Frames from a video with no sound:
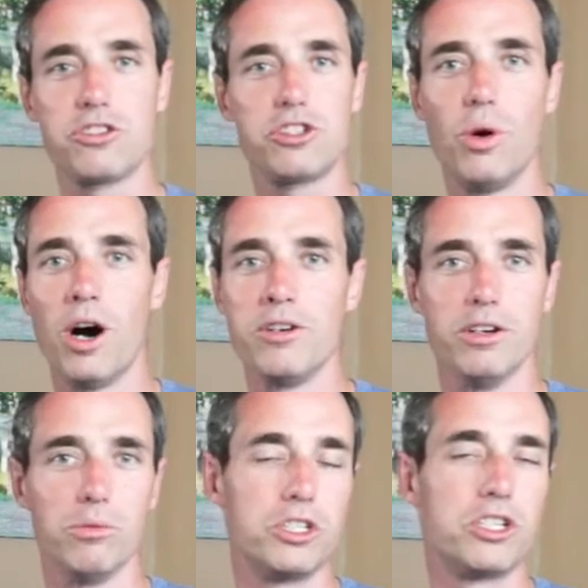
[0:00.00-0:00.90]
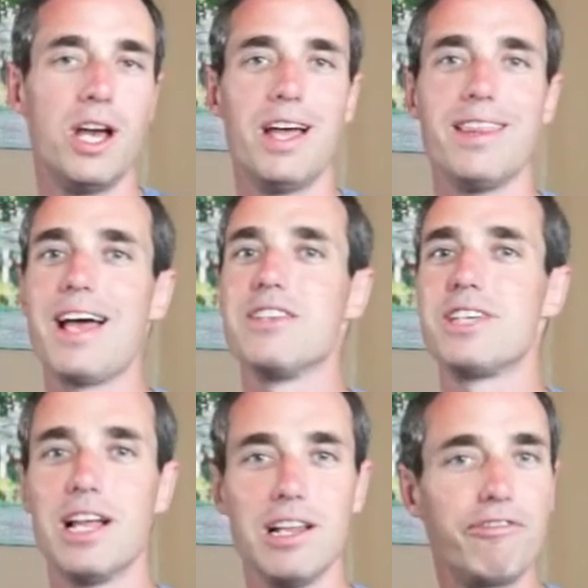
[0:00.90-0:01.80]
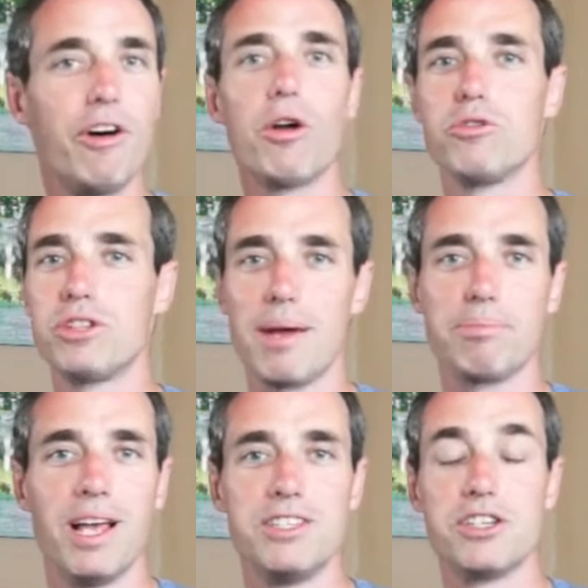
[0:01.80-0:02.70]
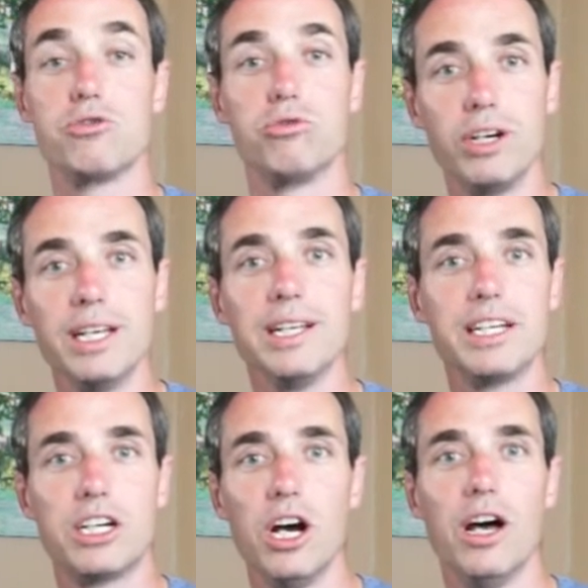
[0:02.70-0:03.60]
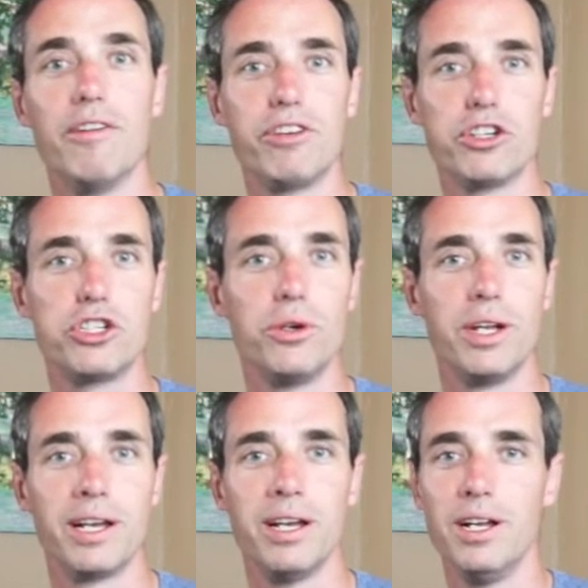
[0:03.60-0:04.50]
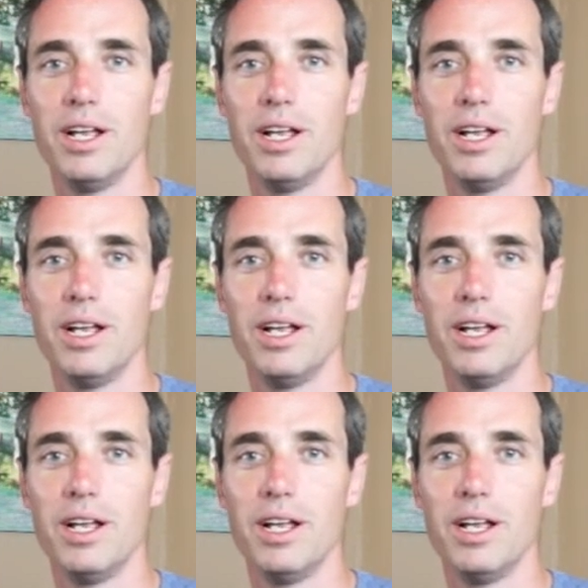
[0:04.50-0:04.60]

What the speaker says: 200, which that telephoto type lens is really good for shooting